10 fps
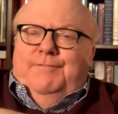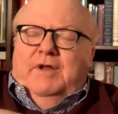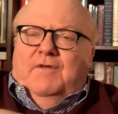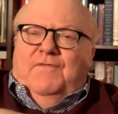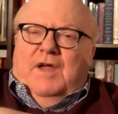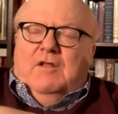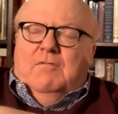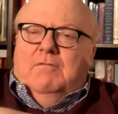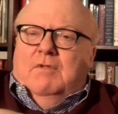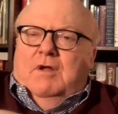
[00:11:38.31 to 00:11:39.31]
in effect
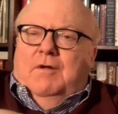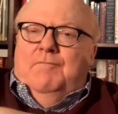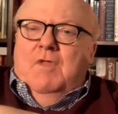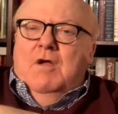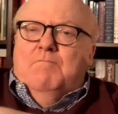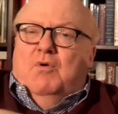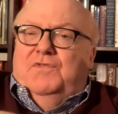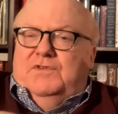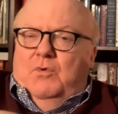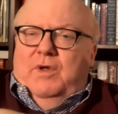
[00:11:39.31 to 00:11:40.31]
um,
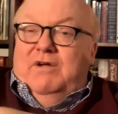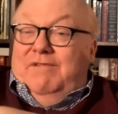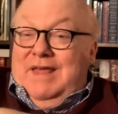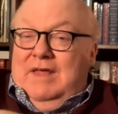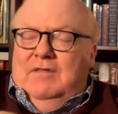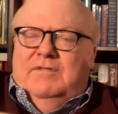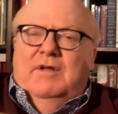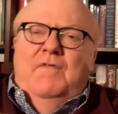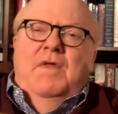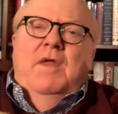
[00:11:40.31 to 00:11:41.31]
pursuing weeds.